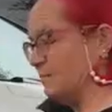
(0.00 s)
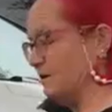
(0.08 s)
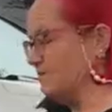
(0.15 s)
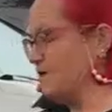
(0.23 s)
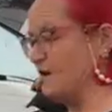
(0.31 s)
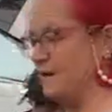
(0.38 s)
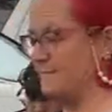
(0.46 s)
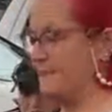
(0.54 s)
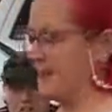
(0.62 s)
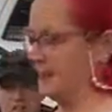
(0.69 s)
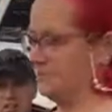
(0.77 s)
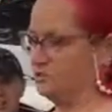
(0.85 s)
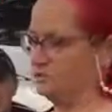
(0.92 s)
get rid of all my
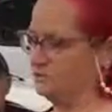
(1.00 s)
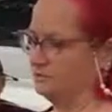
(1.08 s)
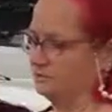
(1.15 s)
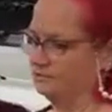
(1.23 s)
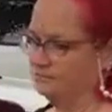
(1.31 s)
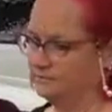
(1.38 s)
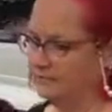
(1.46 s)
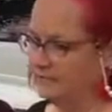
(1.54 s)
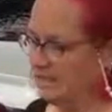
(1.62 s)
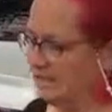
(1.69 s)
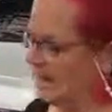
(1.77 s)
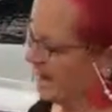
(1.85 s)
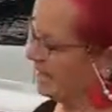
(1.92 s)
baggage.
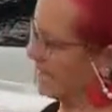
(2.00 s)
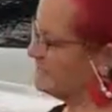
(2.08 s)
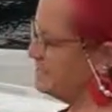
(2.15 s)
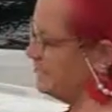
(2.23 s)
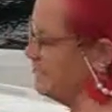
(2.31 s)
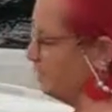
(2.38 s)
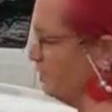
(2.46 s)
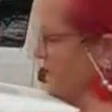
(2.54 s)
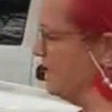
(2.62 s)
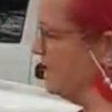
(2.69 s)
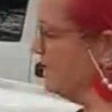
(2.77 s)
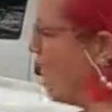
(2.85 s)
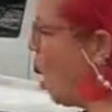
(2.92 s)
I got to get
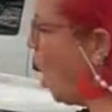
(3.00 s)
rid of